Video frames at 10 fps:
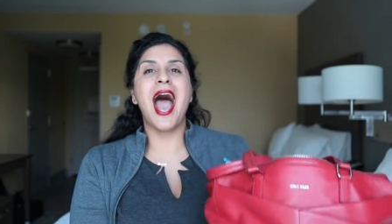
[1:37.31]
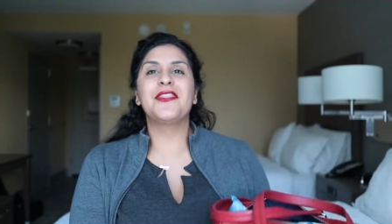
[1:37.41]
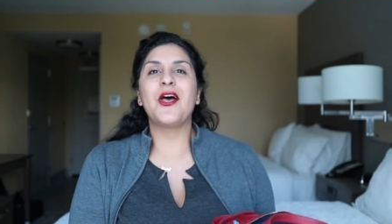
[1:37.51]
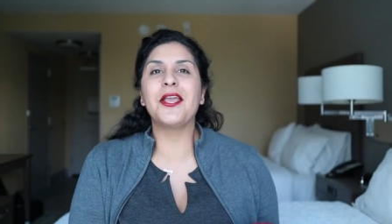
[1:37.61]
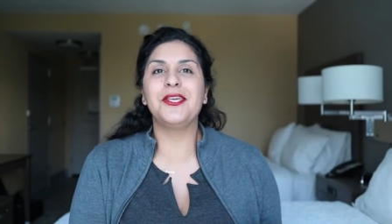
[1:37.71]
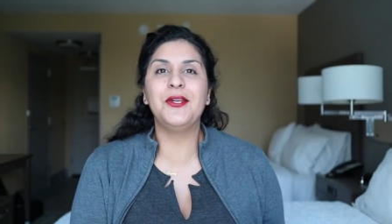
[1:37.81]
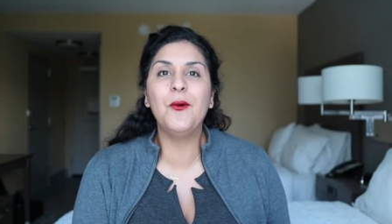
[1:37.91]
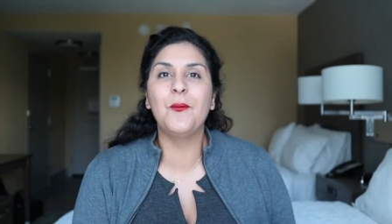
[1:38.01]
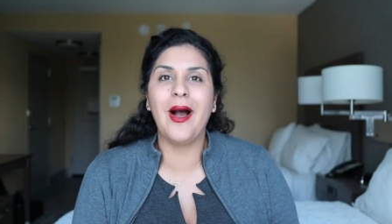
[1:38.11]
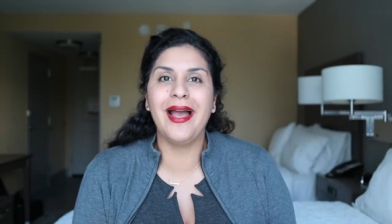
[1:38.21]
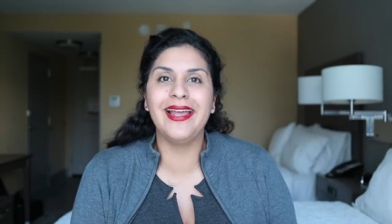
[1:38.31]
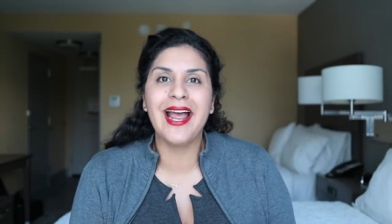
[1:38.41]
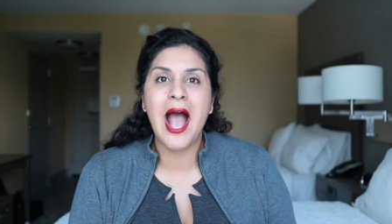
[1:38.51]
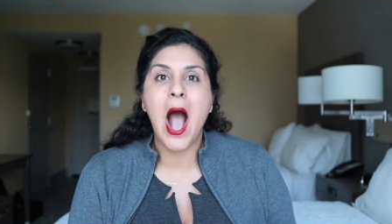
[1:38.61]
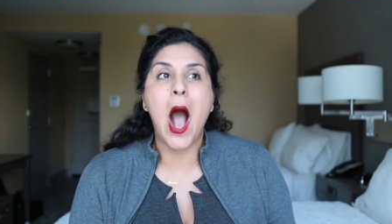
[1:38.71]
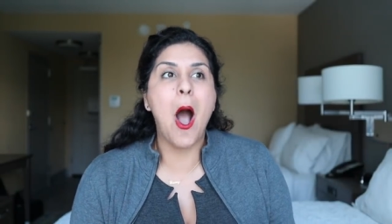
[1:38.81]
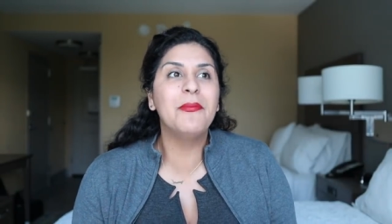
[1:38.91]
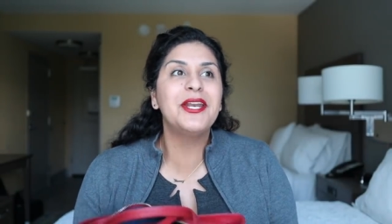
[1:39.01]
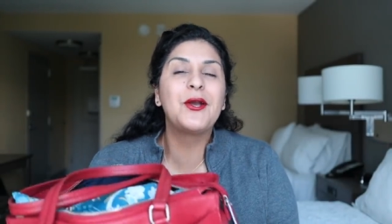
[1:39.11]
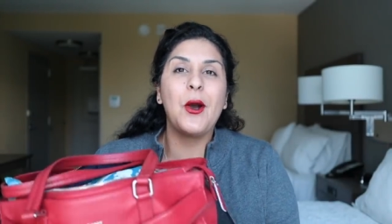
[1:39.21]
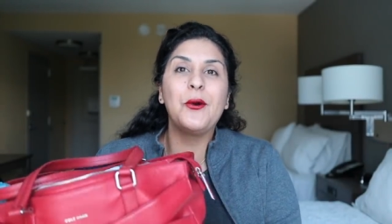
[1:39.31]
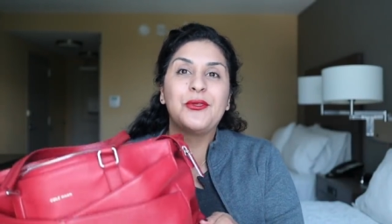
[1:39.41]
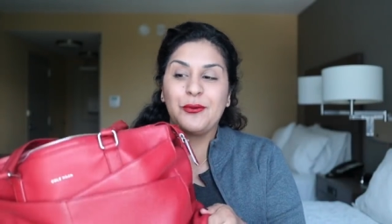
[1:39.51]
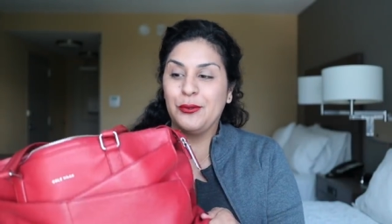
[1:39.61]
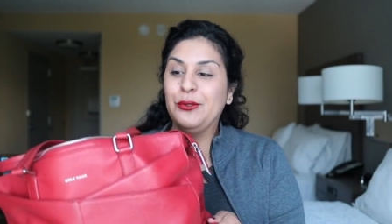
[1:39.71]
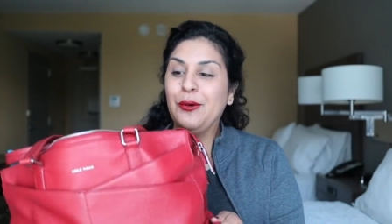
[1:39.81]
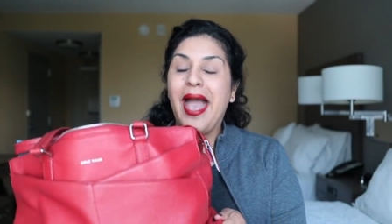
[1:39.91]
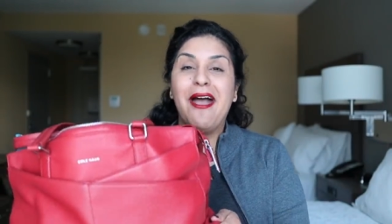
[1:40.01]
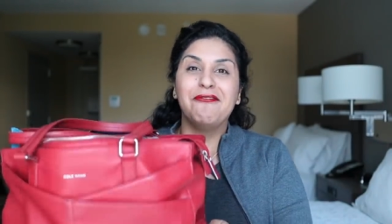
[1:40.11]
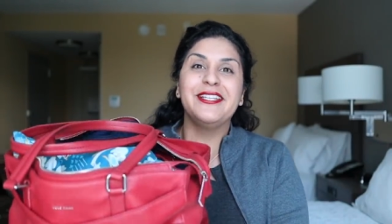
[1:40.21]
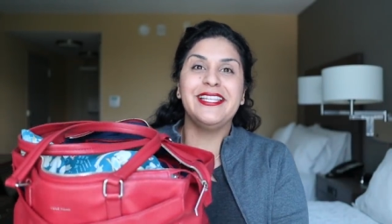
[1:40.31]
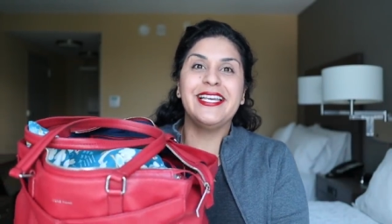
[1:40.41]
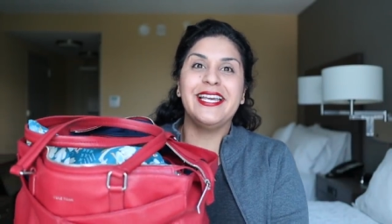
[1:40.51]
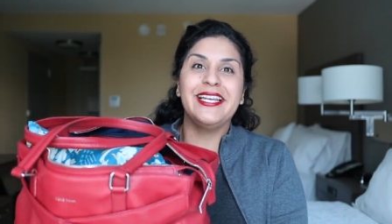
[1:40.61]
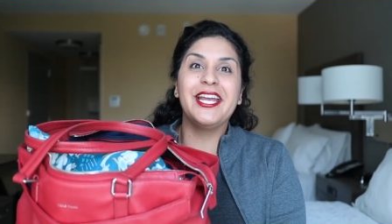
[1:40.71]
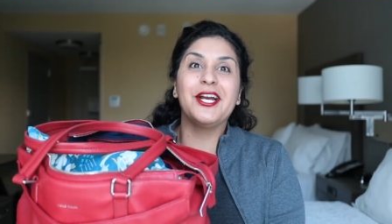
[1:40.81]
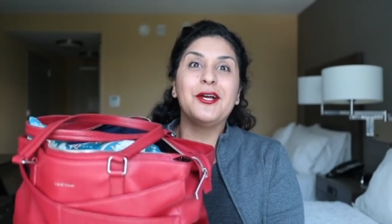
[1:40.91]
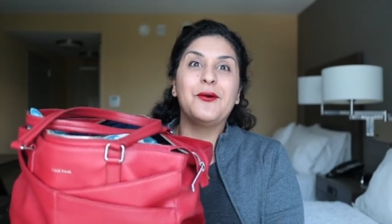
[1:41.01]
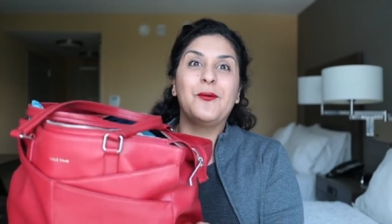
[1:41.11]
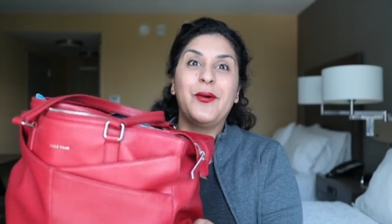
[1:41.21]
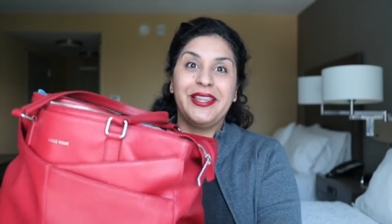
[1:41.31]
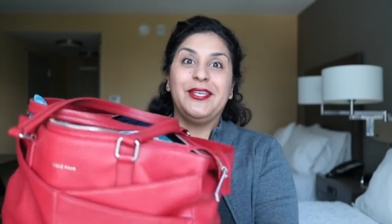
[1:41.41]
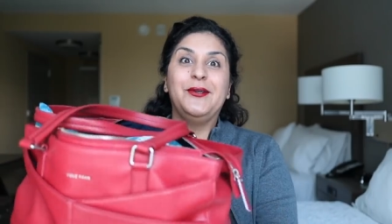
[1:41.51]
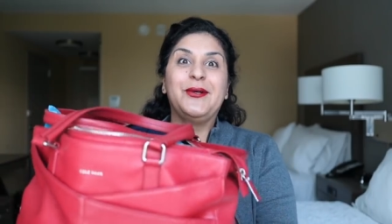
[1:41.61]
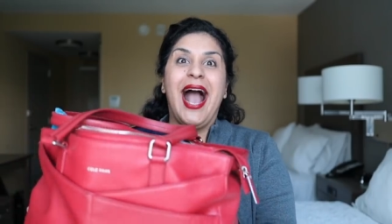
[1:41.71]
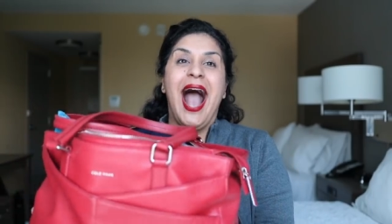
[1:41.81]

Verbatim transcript: I thought, you know what? I'm gonna go through everything in here with you